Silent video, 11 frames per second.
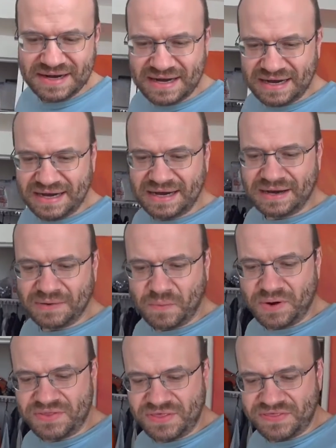
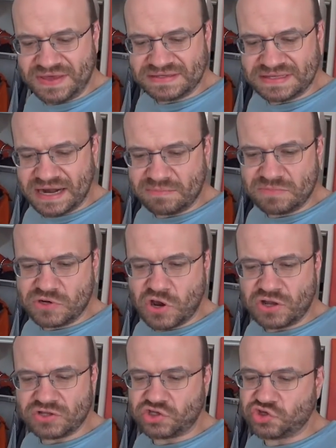One of the things that I'm
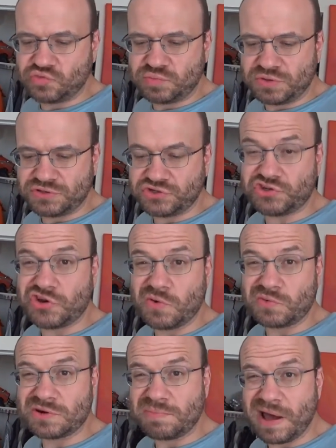not super
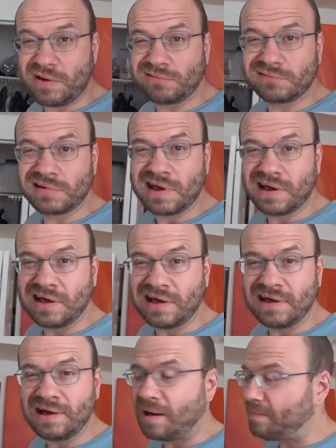stoked about
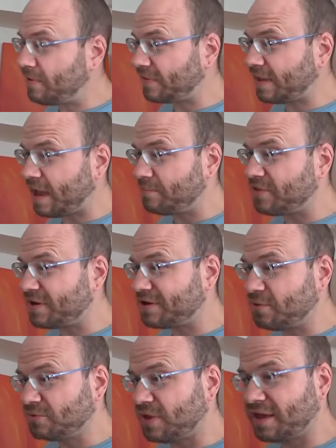the camera that I
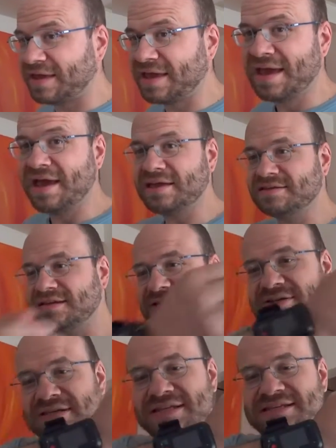don't like is that you
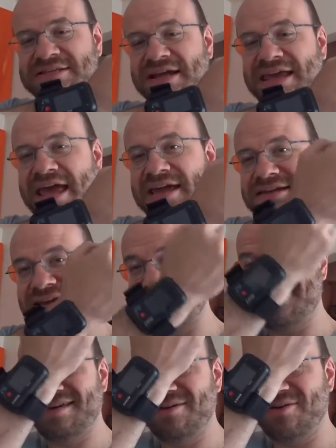see this gigantic
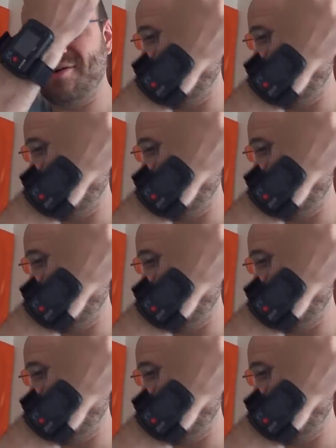thing on